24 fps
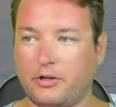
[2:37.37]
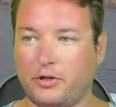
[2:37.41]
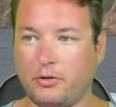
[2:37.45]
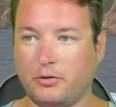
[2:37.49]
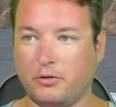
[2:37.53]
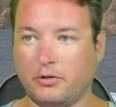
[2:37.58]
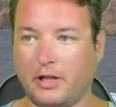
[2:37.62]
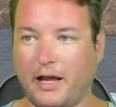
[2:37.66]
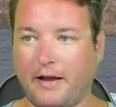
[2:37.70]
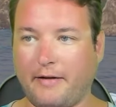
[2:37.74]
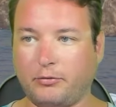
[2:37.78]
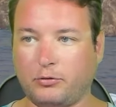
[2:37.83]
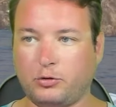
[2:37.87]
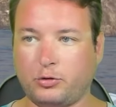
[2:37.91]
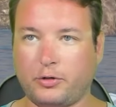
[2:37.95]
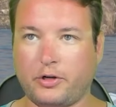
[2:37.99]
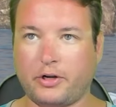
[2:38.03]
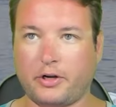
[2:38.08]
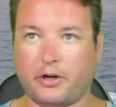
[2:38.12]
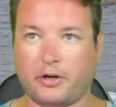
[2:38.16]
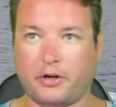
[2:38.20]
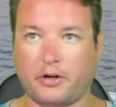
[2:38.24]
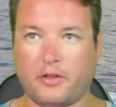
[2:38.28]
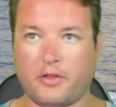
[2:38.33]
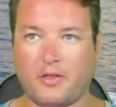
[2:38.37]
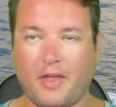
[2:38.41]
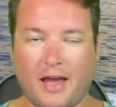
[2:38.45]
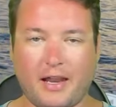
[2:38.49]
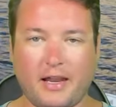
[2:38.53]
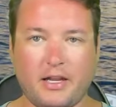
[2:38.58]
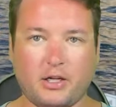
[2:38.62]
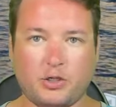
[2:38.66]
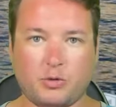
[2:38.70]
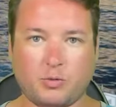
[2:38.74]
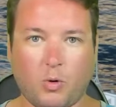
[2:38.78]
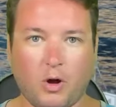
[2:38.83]
and you left trigger, that
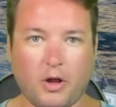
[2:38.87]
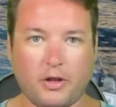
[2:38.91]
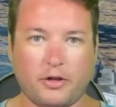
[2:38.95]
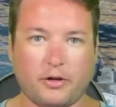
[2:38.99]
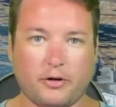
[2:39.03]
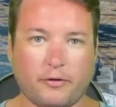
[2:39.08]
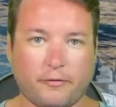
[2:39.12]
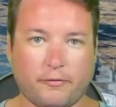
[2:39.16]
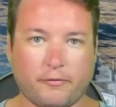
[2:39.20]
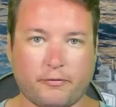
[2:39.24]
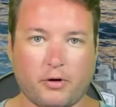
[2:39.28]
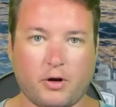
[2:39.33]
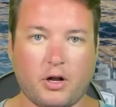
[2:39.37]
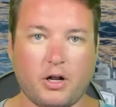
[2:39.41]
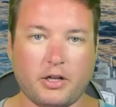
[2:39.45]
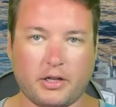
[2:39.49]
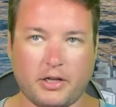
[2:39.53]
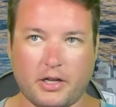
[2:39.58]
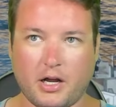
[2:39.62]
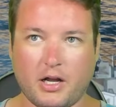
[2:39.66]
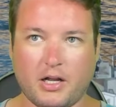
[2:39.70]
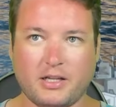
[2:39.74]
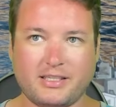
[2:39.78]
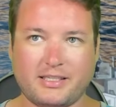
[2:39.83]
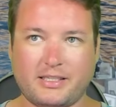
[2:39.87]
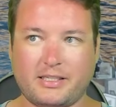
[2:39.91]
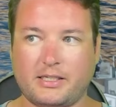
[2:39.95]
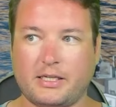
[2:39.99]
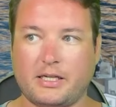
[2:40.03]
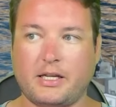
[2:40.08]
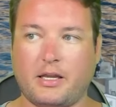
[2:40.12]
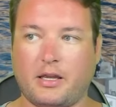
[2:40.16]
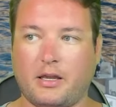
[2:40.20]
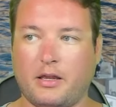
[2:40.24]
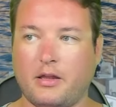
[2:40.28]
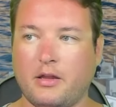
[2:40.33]
is what your front guns
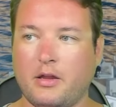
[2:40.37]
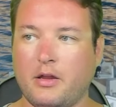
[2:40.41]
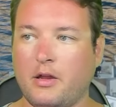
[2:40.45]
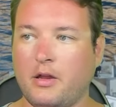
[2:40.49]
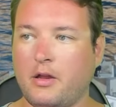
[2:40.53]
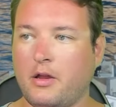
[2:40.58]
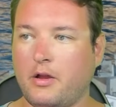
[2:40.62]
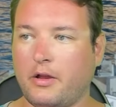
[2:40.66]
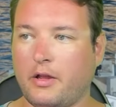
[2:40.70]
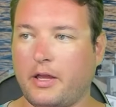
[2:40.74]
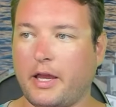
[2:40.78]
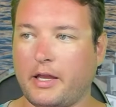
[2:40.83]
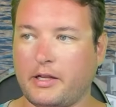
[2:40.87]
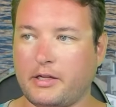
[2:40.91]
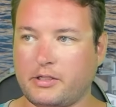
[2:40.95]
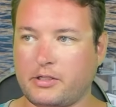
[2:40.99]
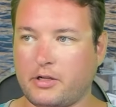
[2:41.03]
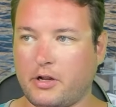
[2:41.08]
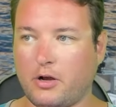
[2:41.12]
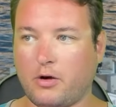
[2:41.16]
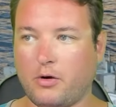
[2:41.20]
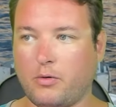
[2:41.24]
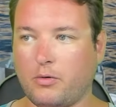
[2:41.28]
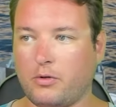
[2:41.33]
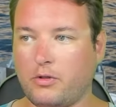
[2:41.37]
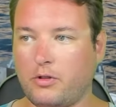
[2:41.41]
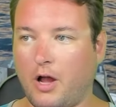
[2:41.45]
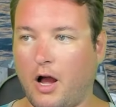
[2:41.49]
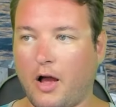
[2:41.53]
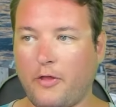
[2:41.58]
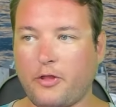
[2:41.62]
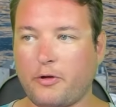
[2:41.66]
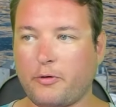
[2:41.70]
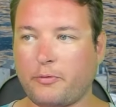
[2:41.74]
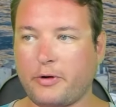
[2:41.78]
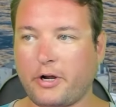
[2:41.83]
see. Okay, so
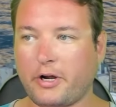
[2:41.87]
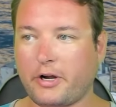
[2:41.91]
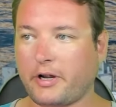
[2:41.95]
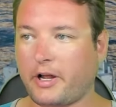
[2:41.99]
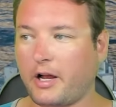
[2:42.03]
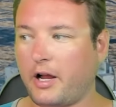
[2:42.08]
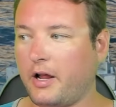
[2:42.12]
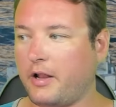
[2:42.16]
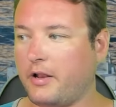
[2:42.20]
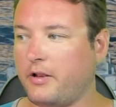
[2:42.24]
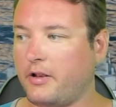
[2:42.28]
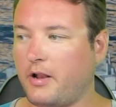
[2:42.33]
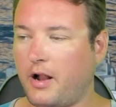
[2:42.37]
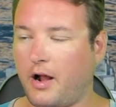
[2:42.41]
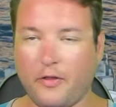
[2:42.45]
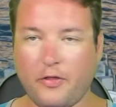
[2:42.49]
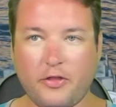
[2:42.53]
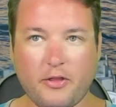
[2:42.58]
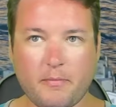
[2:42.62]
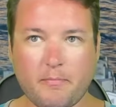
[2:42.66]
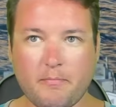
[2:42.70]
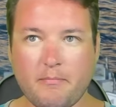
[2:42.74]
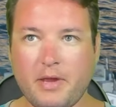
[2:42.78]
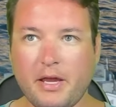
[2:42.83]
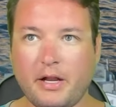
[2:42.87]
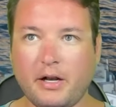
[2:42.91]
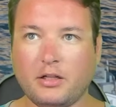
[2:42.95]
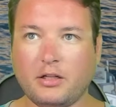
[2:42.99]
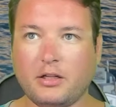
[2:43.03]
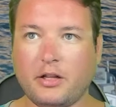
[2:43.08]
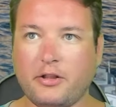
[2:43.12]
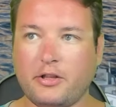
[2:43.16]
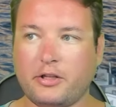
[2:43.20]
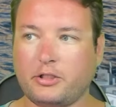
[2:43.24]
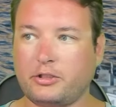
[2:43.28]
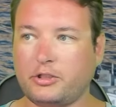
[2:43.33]
not the rear gun, not the
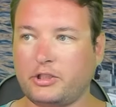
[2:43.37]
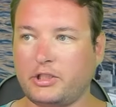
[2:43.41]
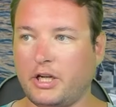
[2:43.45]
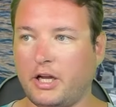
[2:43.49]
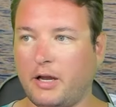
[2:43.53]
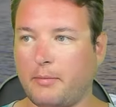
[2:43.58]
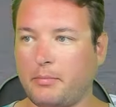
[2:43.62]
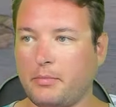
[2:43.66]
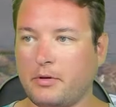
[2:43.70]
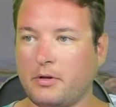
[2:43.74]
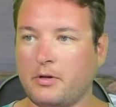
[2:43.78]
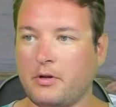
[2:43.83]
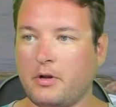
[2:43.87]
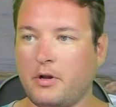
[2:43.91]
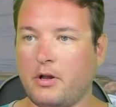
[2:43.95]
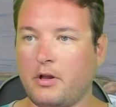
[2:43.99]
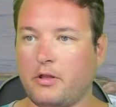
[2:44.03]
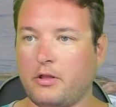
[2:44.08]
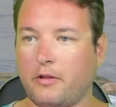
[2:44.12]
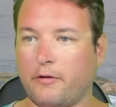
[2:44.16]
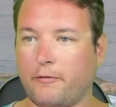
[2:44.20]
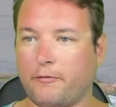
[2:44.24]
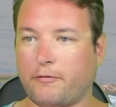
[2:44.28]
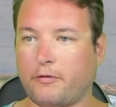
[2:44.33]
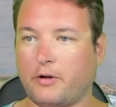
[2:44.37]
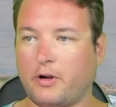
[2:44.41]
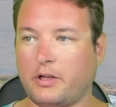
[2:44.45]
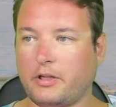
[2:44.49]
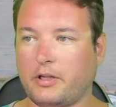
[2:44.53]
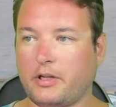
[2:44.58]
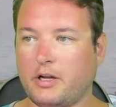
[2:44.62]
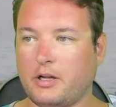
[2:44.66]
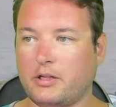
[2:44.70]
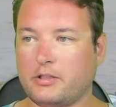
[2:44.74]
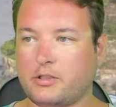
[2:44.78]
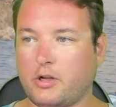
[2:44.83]
middle of the ship, the front
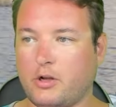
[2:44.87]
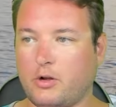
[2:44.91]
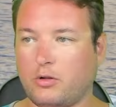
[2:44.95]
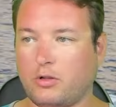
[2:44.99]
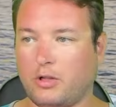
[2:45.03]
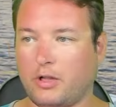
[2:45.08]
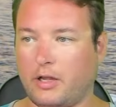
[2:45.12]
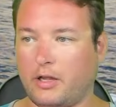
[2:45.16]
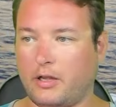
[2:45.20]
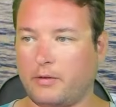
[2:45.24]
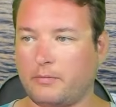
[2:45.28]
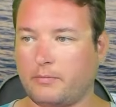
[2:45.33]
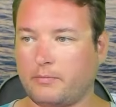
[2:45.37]
guns only.